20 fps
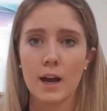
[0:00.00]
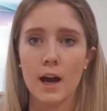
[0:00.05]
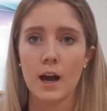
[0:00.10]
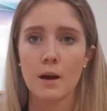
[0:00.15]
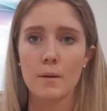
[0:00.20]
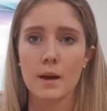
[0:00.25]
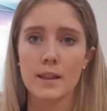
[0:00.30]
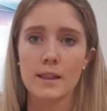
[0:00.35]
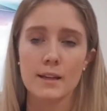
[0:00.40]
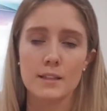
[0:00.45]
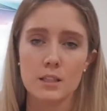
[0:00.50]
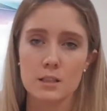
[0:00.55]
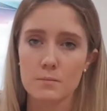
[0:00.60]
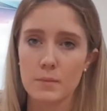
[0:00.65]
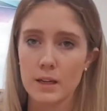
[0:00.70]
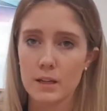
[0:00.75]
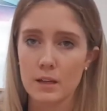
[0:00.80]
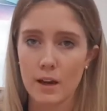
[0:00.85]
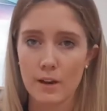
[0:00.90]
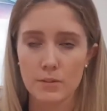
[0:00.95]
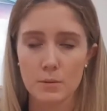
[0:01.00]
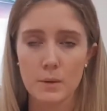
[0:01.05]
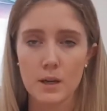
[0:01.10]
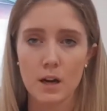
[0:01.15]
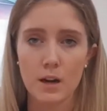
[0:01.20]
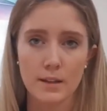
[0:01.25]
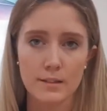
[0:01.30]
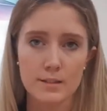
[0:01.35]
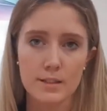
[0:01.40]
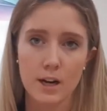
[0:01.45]
And that doesn't mean you have to be
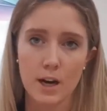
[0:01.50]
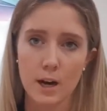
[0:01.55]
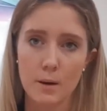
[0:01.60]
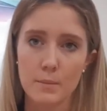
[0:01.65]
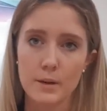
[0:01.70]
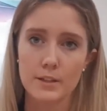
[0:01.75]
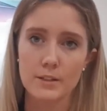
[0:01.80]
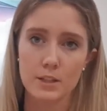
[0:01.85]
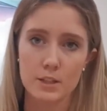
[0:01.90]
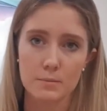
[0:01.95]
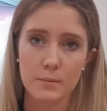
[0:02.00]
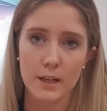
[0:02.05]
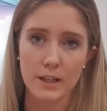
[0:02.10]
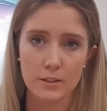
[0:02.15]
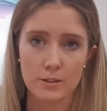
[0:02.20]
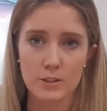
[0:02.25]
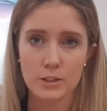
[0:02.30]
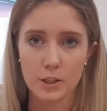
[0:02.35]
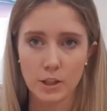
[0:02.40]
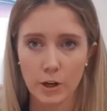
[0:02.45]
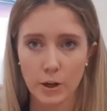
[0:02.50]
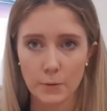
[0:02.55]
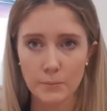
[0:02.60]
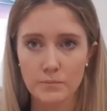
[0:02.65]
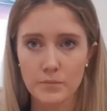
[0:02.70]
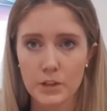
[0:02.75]
Einstein, but it just means, you know,